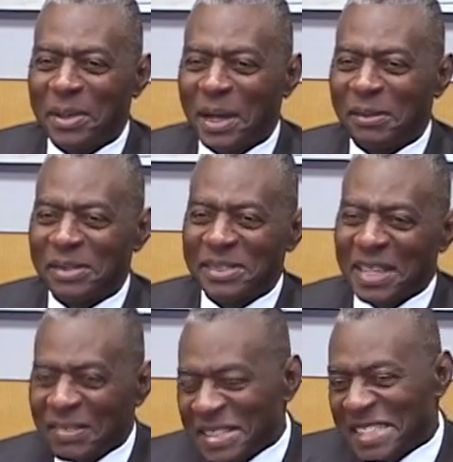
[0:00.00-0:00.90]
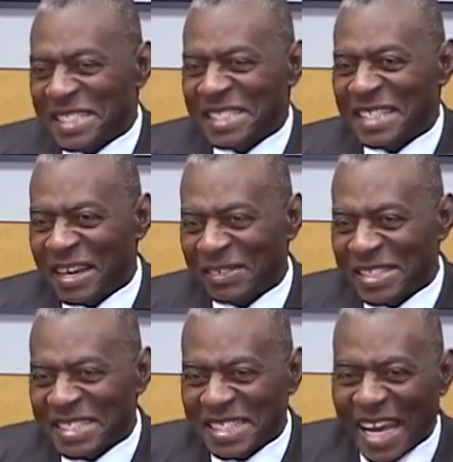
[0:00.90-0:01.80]
and I would
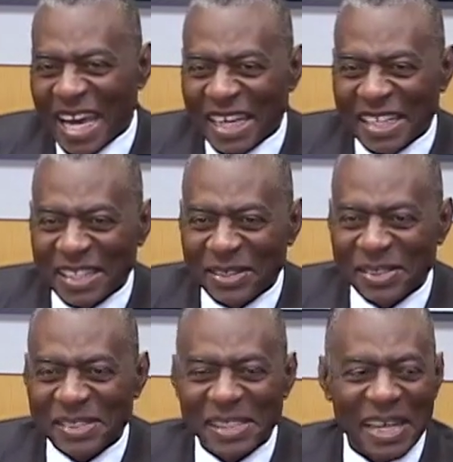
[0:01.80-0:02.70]
slide in the door,